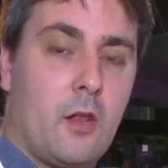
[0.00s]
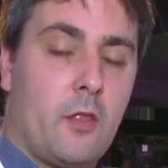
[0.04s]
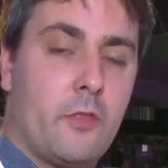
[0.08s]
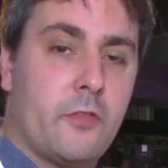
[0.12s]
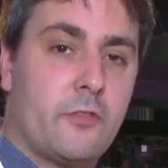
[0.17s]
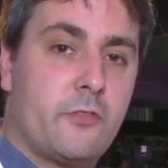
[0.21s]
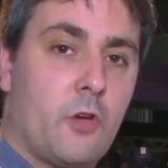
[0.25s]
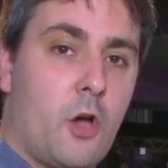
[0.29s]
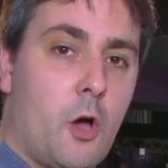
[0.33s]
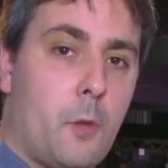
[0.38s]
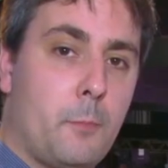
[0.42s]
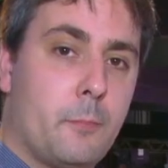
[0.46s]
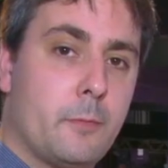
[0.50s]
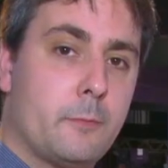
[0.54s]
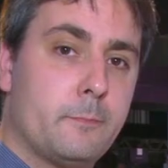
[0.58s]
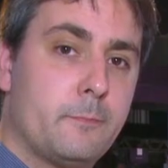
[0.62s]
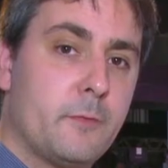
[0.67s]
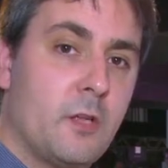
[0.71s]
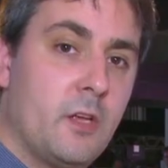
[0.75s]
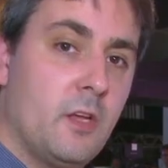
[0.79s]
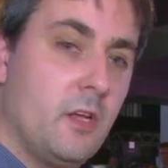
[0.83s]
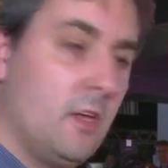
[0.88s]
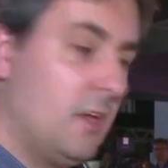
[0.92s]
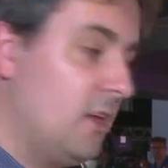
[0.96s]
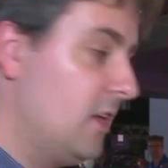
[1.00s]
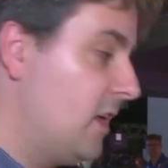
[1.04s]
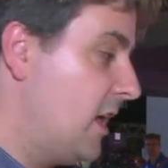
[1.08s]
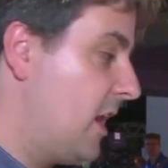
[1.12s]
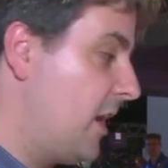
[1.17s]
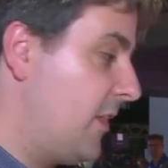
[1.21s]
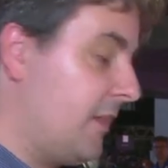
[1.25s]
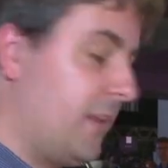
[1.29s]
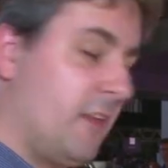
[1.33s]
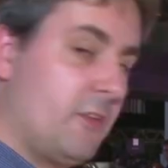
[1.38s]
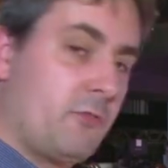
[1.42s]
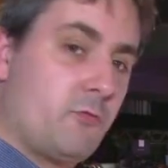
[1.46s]
on the top.
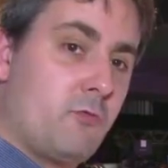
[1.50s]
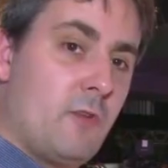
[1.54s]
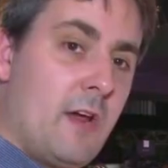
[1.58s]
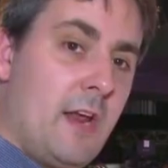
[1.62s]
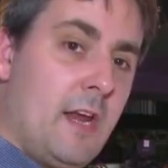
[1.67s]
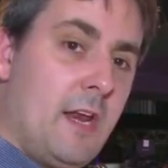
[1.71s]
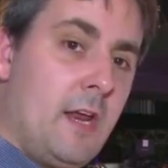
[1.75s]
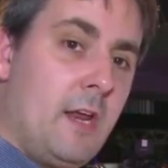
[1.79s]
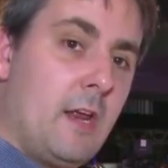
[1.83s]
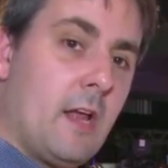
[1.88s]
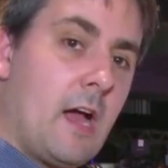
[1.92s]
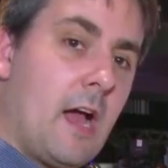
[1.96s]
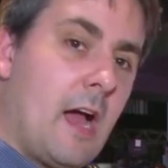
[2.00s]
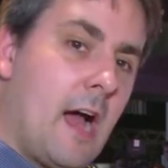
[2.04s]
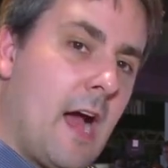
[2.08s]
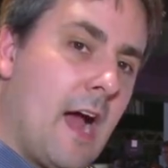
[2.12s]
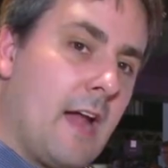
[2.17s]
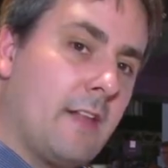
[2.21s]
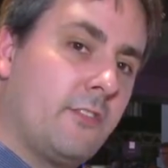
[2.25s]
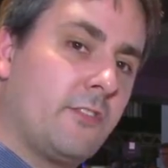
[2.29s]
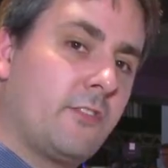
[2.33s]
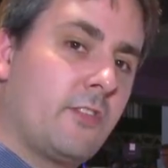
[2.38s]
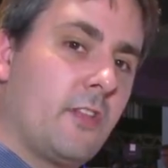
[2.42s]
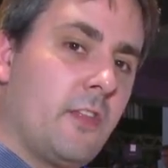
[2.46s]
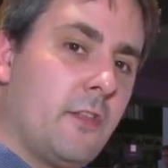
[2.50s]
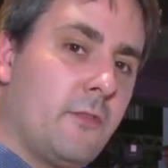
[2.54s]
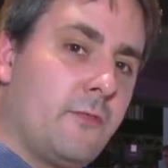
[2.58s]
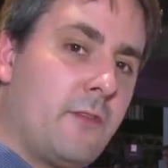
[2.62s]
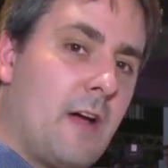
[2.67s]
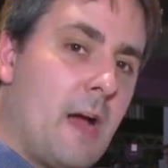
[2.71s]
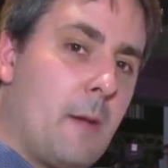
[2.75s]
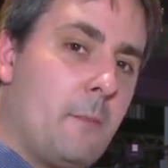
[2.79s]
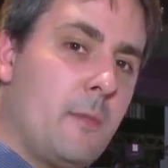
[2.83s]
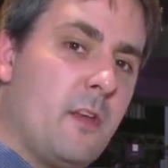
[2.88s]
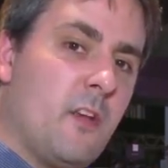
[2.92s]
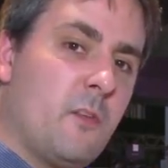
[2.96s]
I think this really adds to the
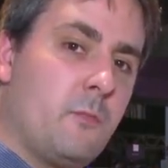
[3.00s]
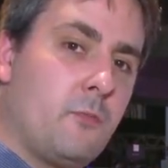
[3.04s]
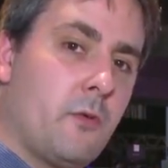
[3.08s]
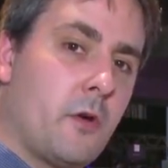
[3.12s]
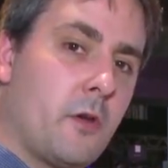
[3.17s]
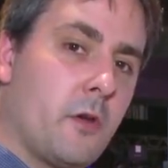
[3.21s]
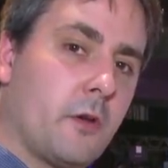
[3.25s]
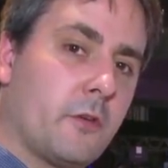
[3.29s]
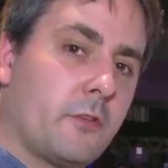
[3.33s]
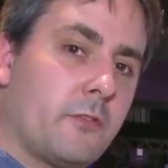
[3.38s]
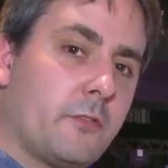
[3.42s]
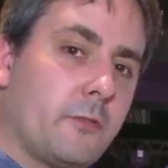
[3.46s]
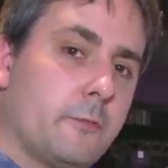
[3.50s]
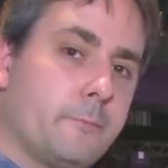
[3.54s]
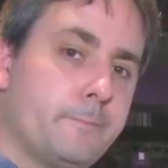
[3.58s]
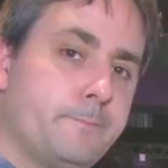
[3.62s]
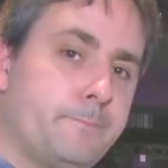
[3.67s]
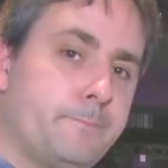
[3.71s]
family of products.